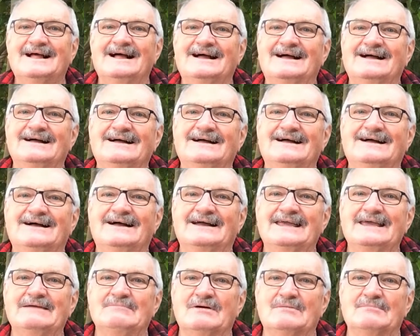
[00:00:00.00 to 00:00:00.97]

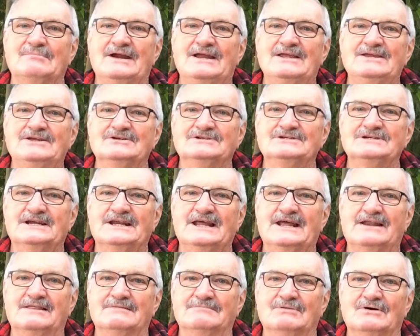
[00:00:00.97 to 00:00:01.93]
I get my brand new tent
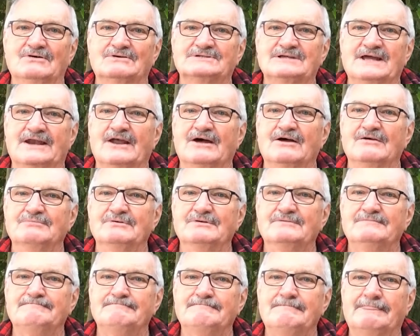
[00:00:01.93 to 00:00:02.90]
out of the box
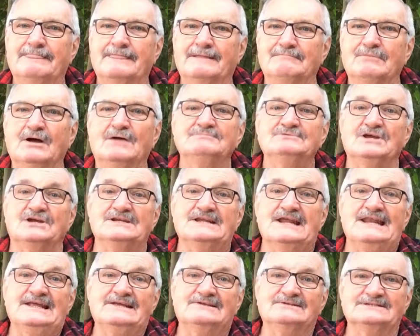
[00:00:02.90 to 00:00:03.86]
unopened. Bob's
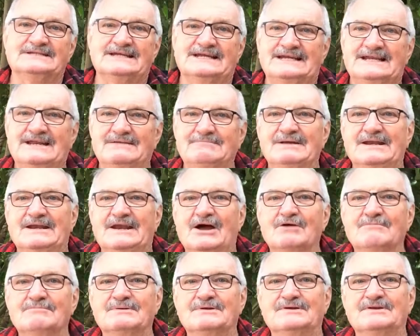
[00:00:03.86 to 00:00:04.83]
identical tent had been
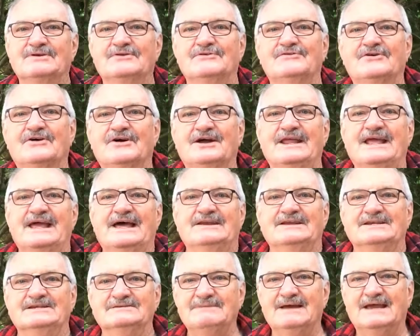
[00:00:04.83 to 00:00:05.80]
opened and tried out
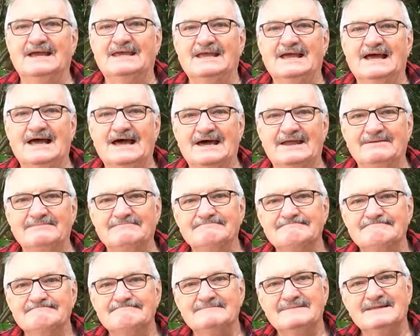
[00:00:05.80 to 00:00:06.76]
in his backyard,
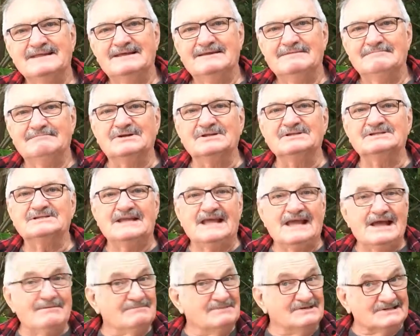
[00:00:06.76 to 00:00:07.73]
but it's
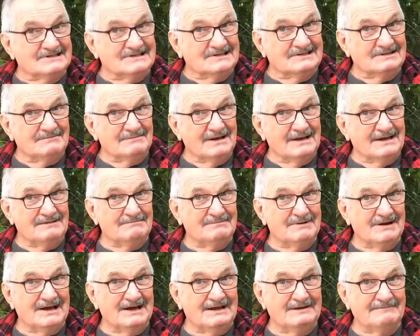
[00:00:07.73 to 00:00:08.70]
now missing the main
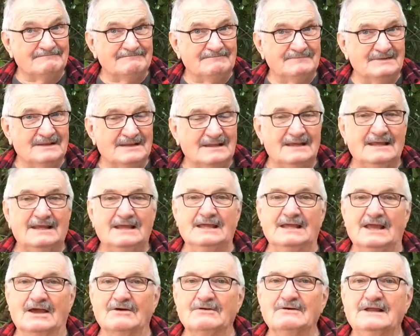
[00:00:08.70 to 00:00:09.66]
part.
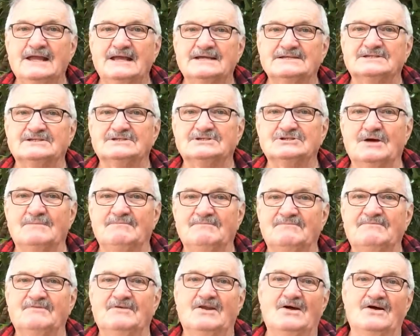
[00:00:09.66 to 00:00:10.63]
He only has the
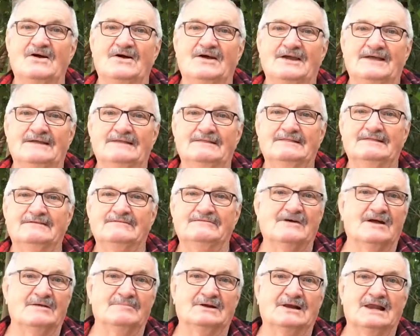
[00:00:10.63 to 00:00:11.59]
top fly, the
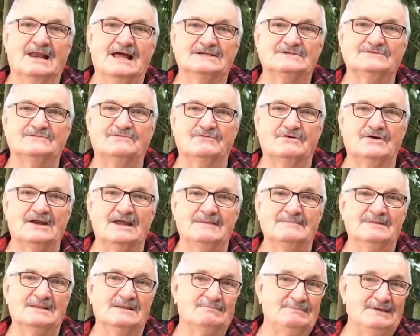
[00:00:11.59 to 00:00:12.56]
fiberglass
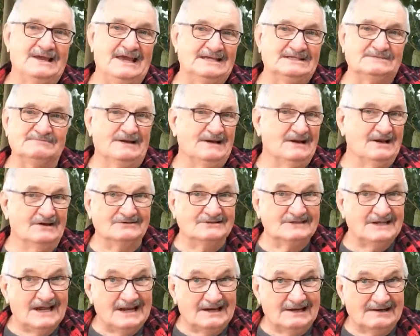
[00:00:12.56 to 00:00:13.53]
frame and the pegs, but no
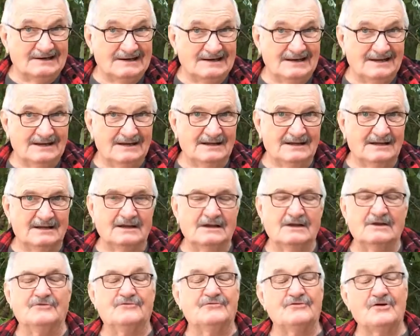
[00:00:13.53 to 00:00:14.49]
tent.
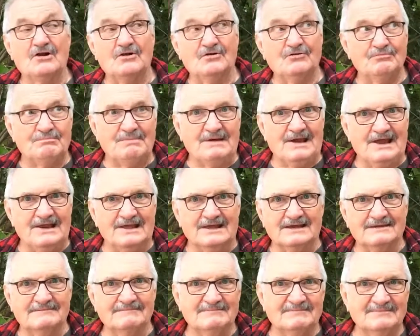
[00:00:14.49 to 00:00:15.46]
Controlled panic.